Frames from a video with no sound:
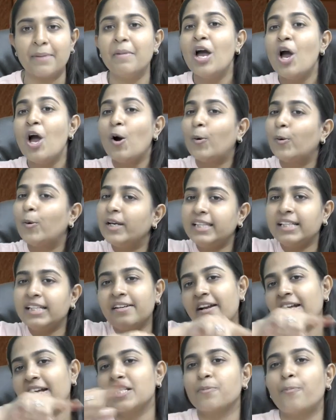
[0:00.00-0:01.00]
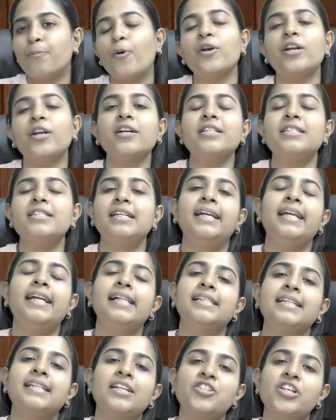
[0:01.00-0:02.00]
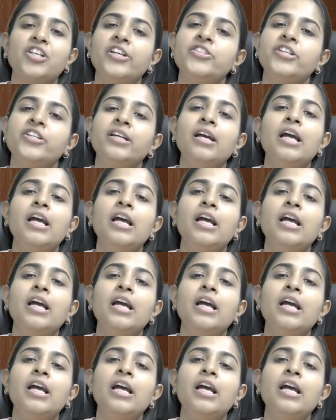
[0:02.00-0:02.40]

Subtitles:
Only the transporter's details are changing.